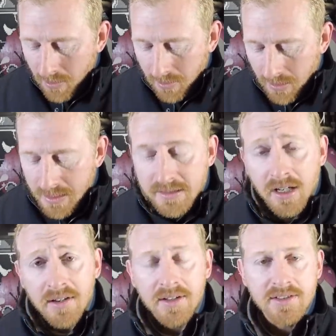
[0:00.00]
You need
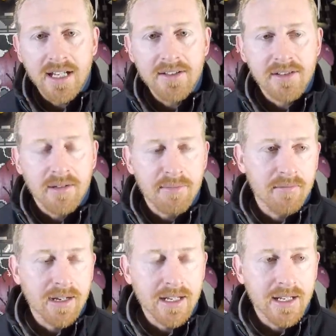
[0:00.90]
to understand
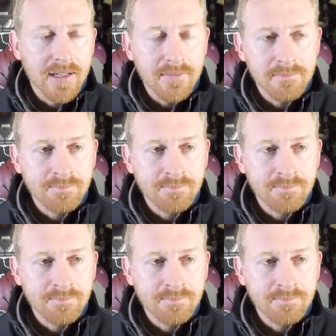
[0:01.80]
something right now.